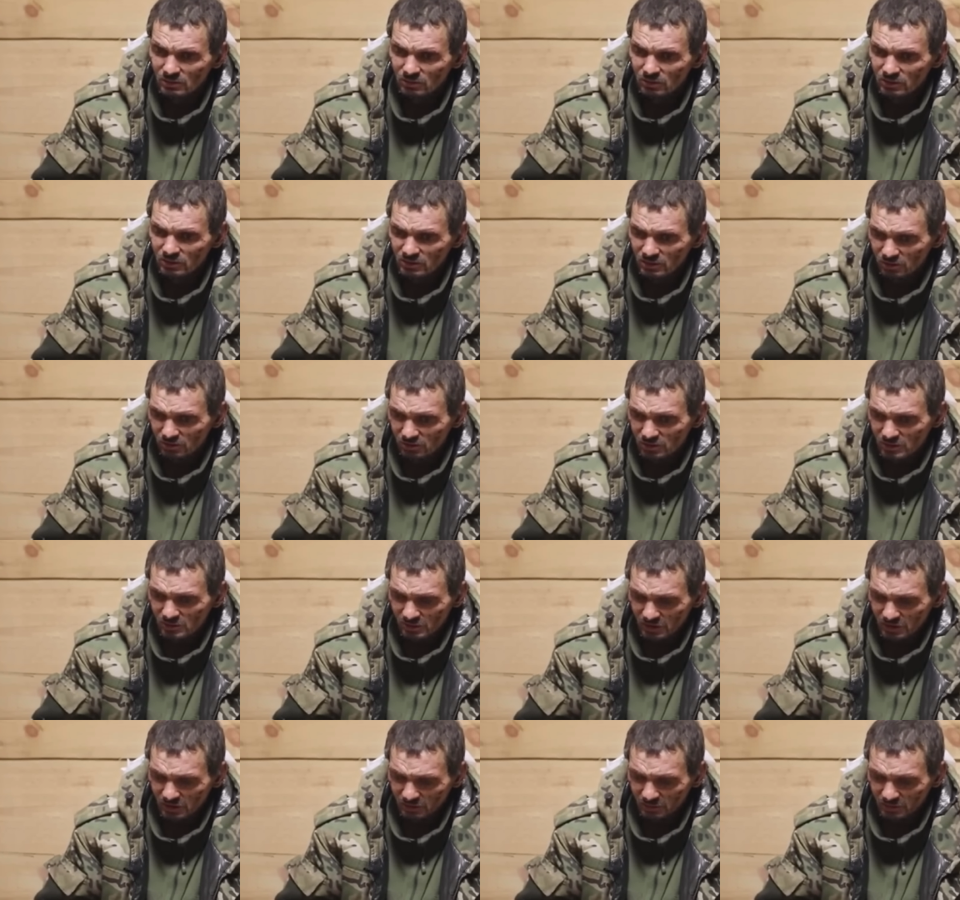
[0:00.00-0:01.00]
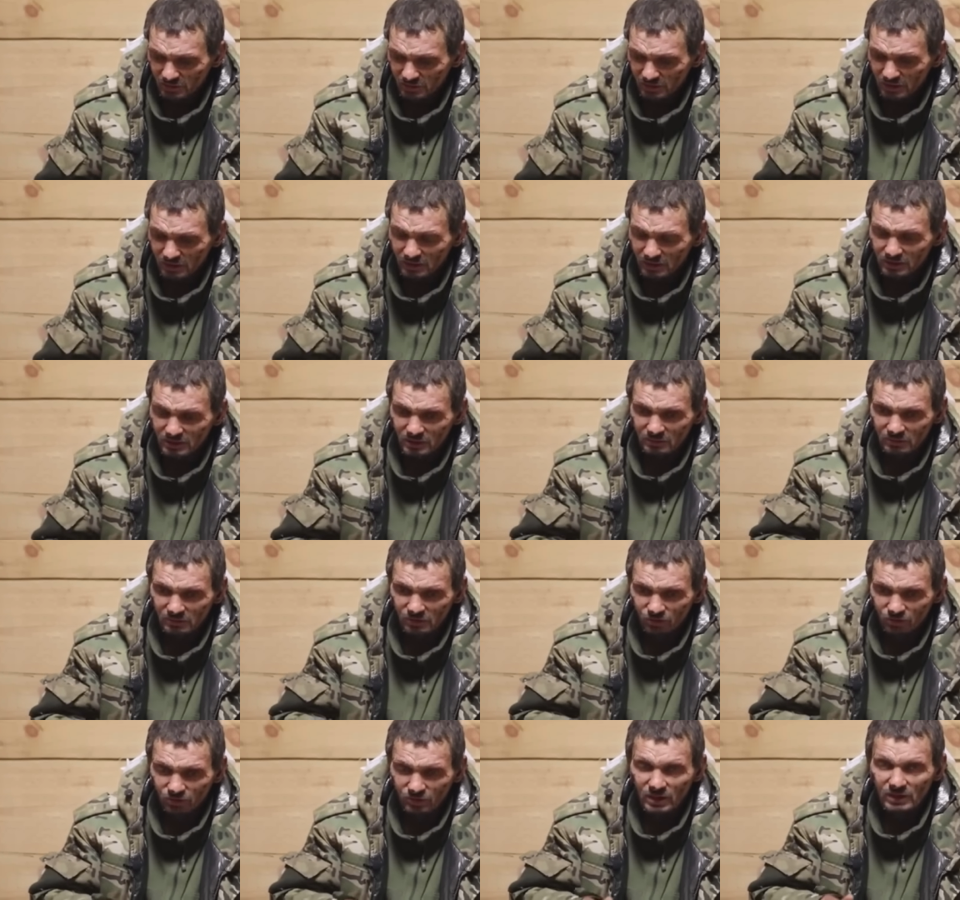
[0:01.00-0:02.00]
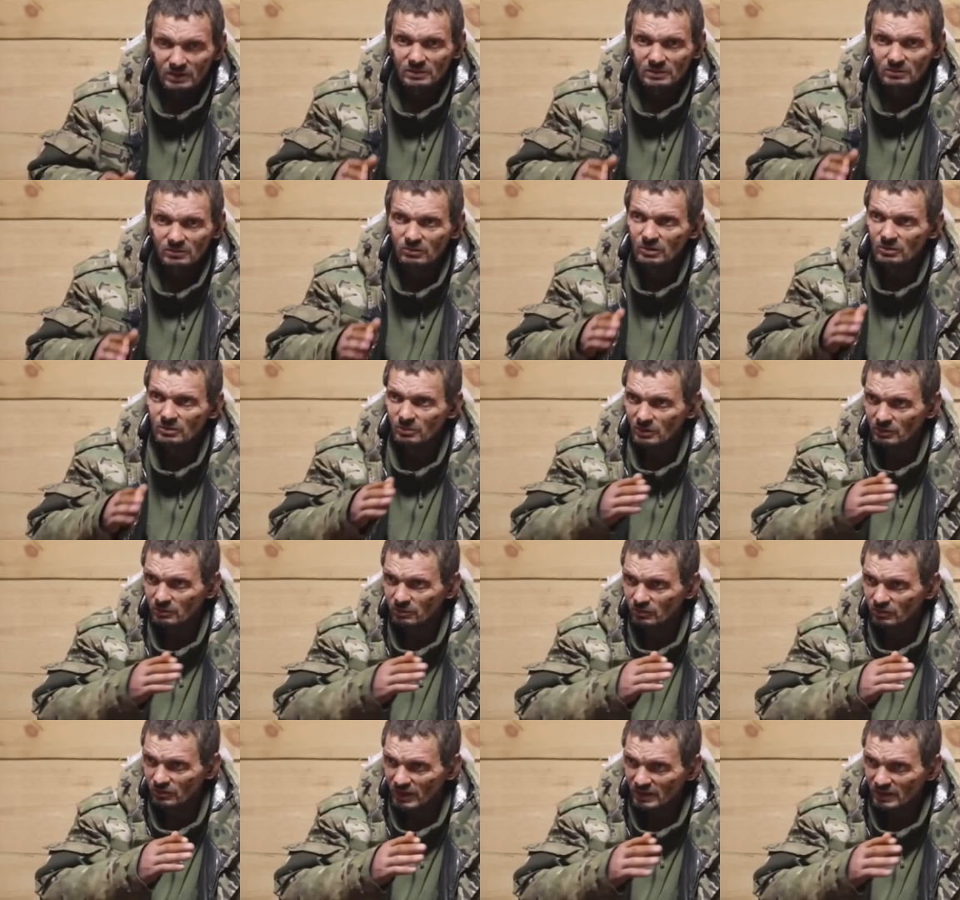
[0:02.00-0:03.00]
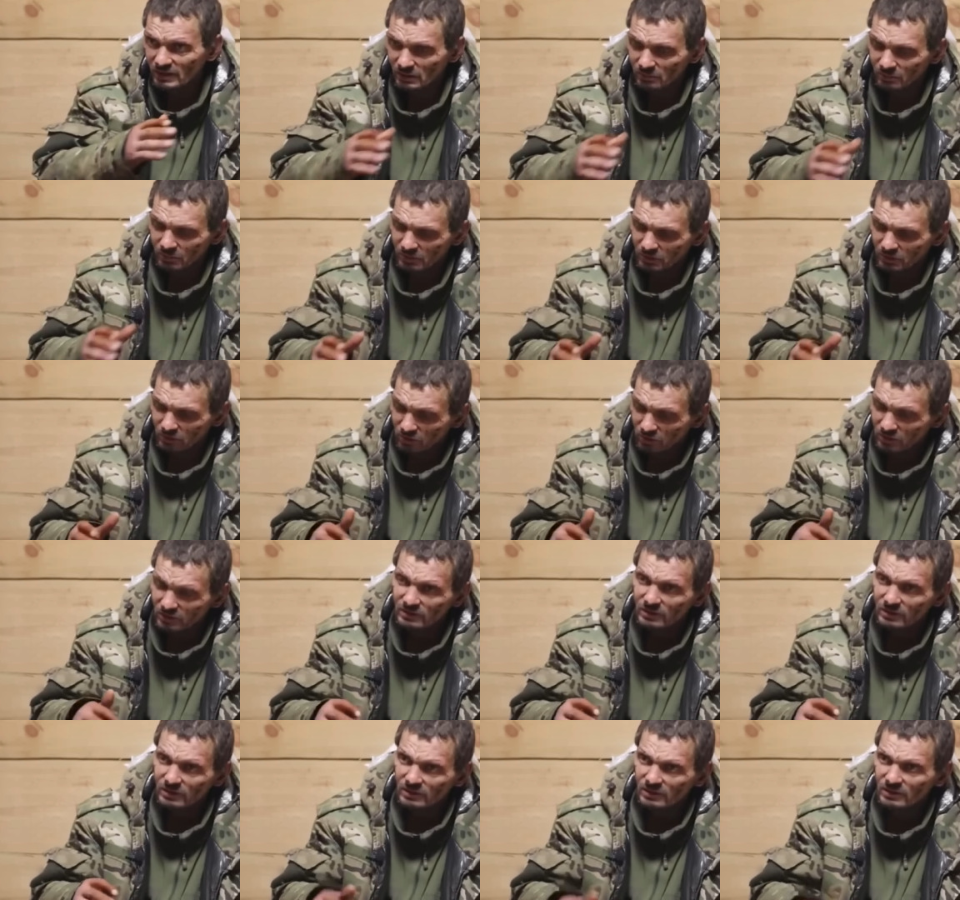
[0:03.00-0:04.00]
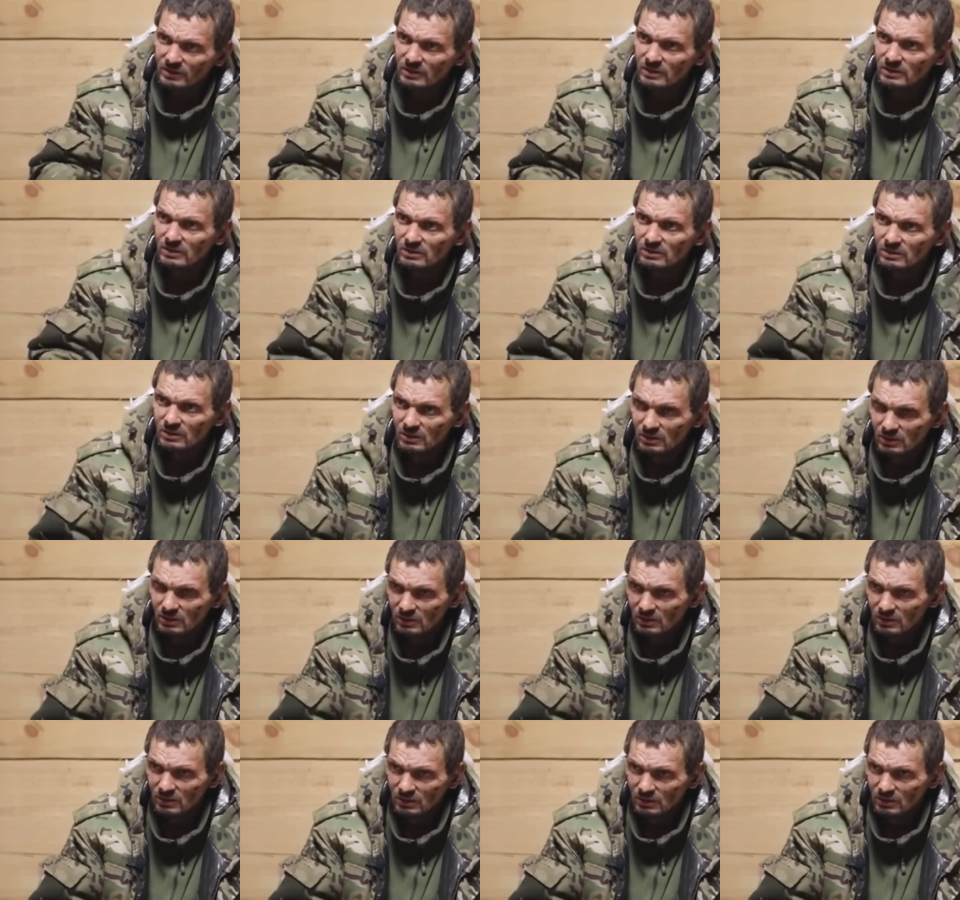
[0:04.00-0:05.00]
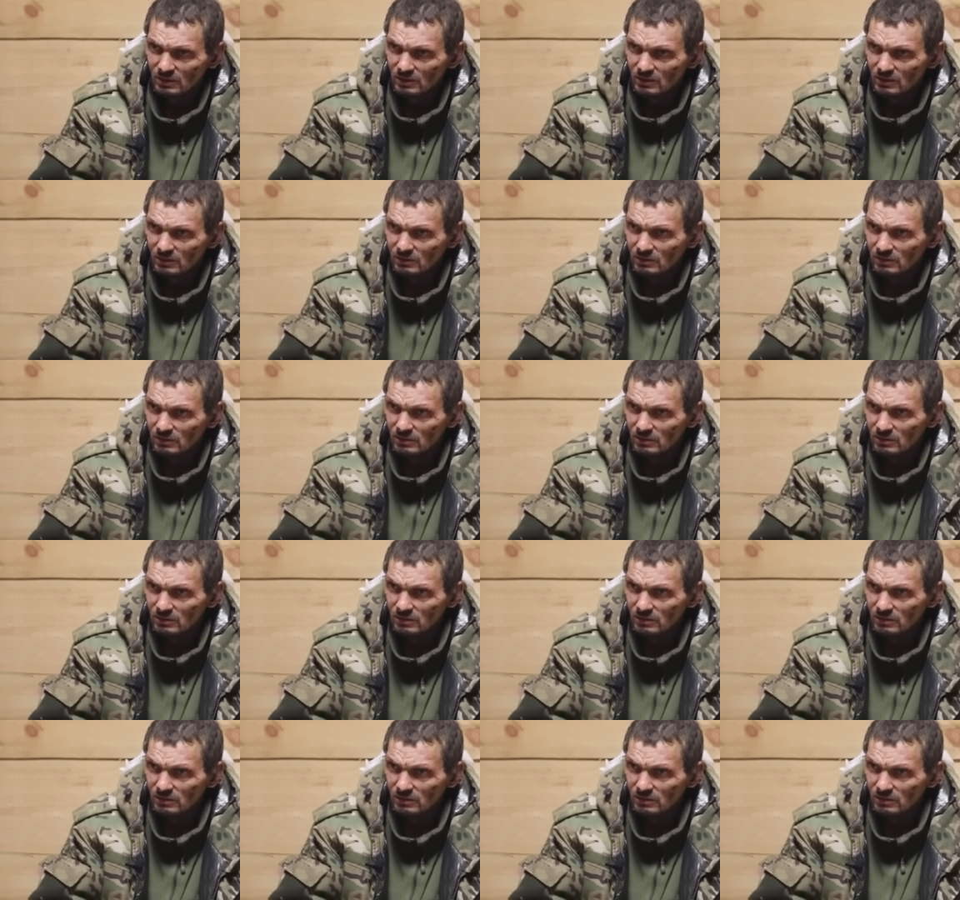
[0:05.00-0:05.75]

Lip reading: So in the morning, they distributed us and made sure not to let anyone approach and loaded the cartridges.